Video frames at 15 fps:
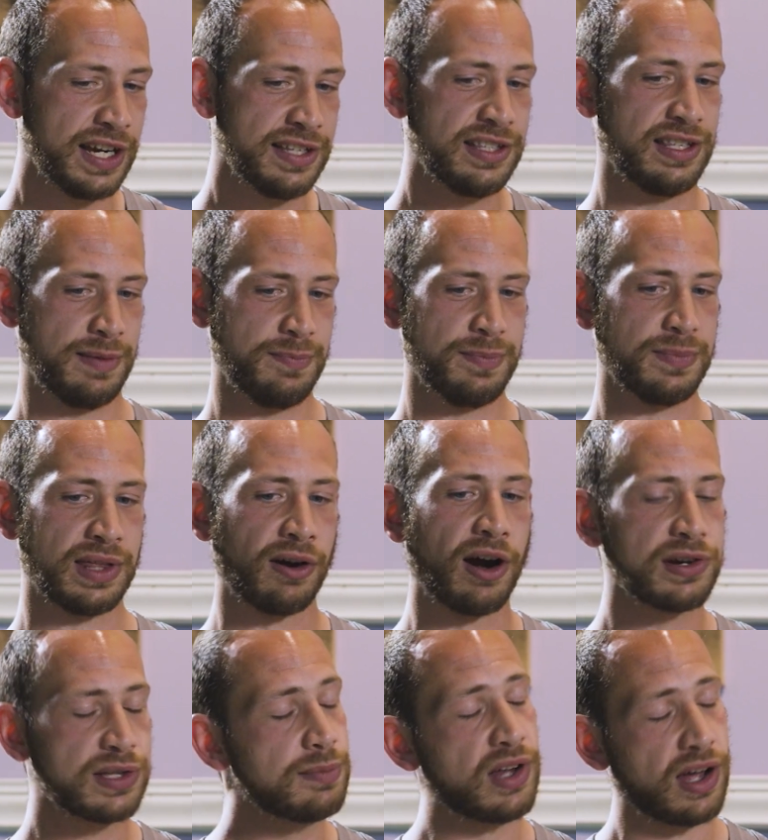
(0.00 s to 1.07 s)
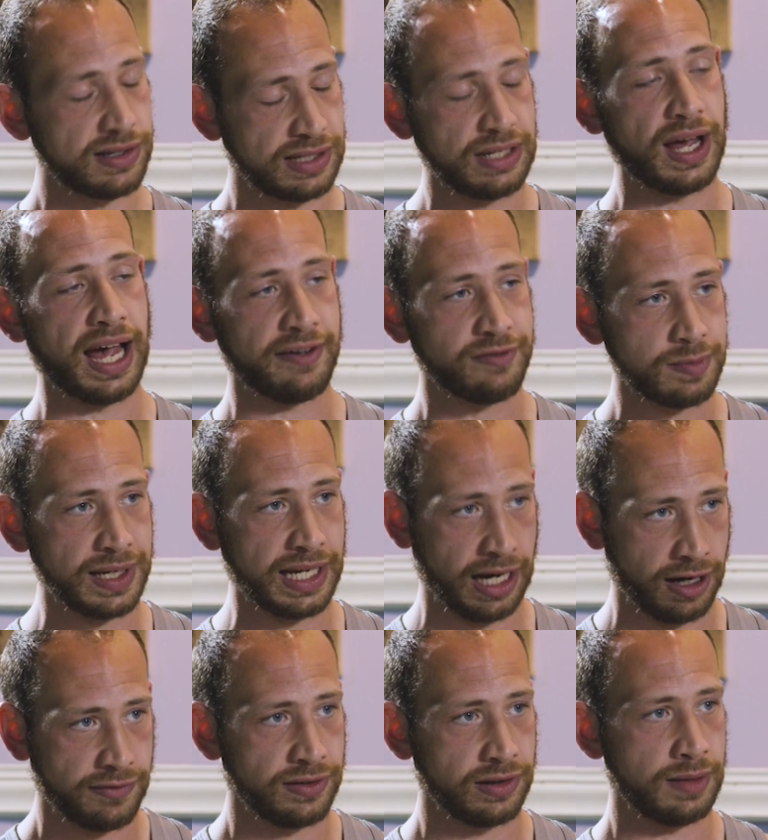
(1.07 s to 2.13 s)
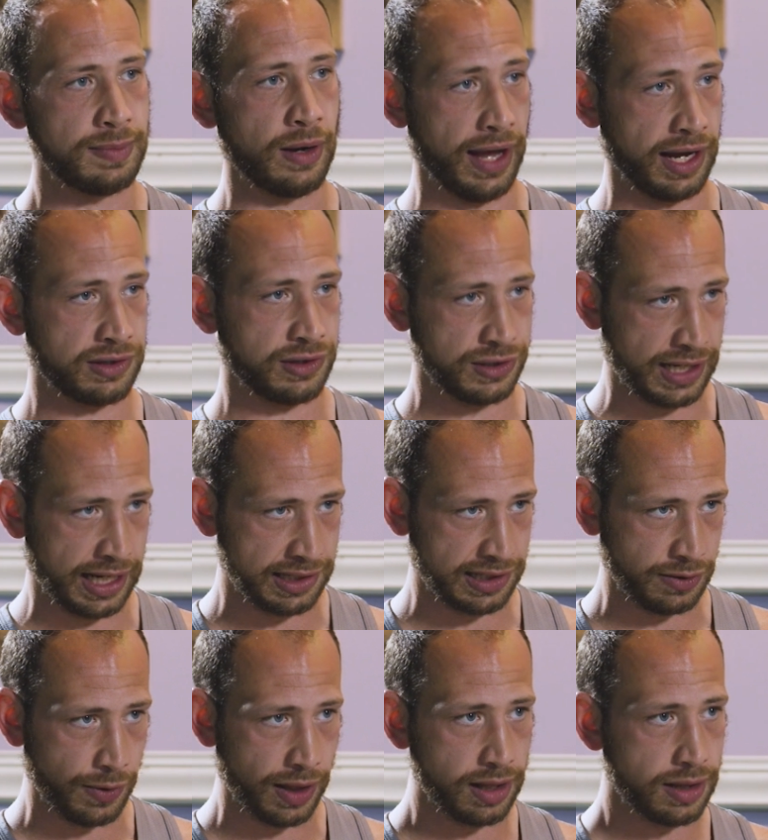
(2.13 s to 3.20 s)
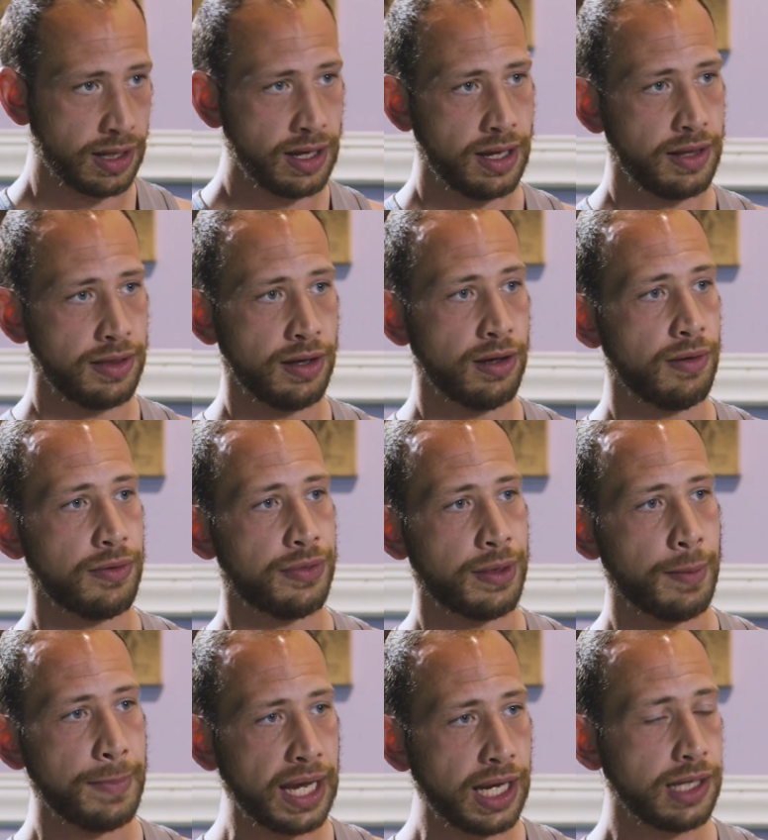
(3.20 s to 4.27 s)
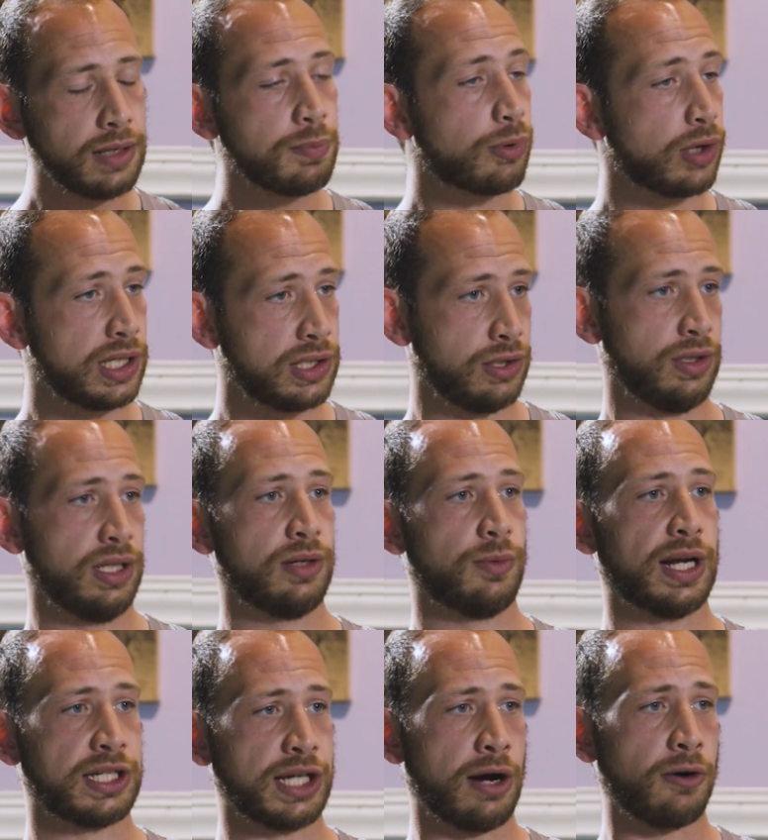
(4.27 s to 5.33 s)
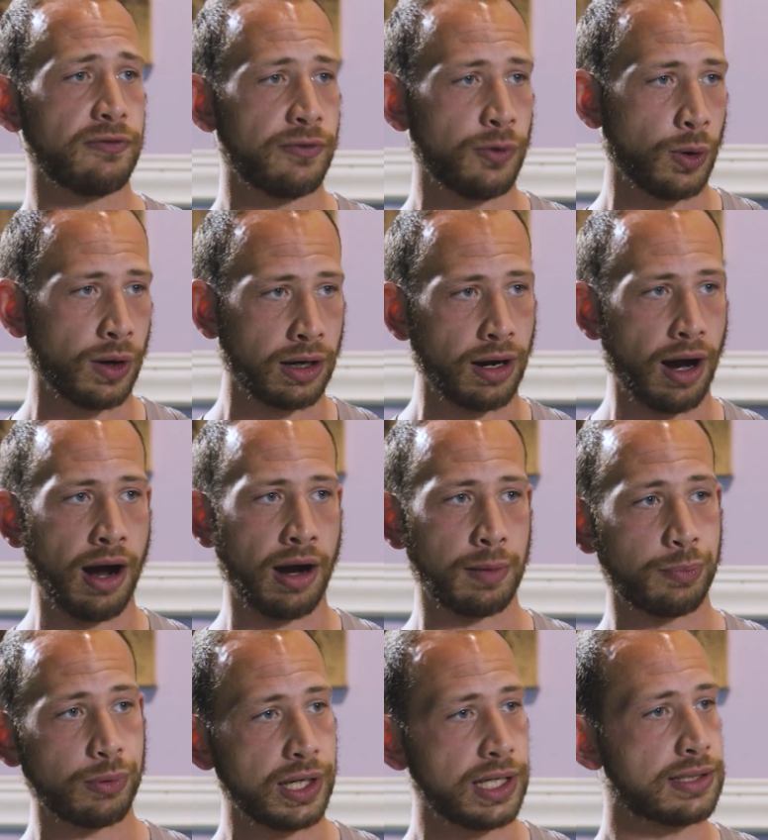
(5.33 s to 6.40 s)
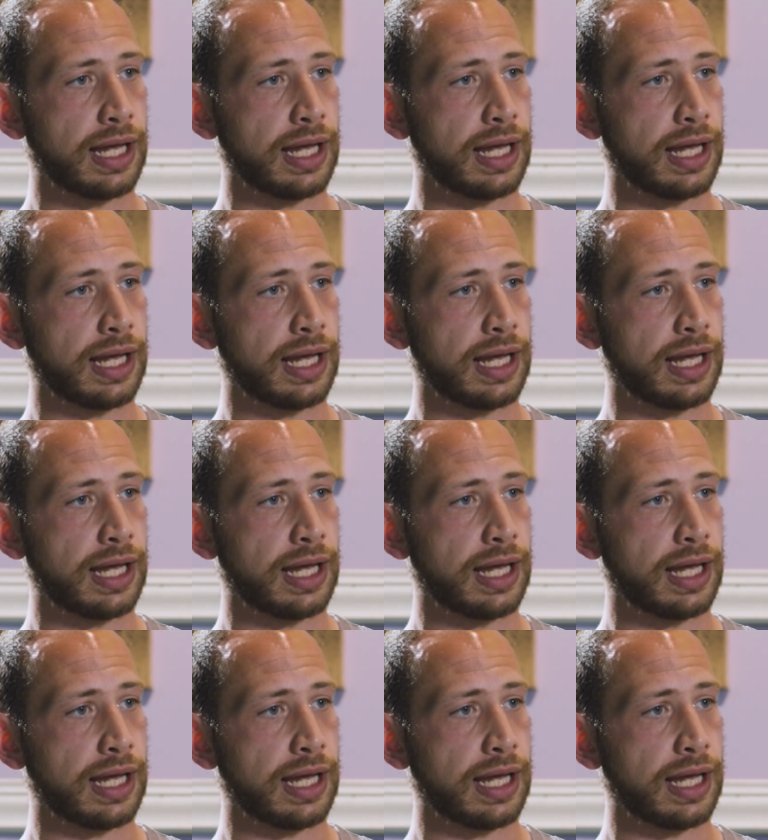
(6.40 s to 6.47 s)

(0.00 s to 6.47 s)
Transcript: There are some dogs that you have to be careful about exercising with. The main breeds you need to watch out for are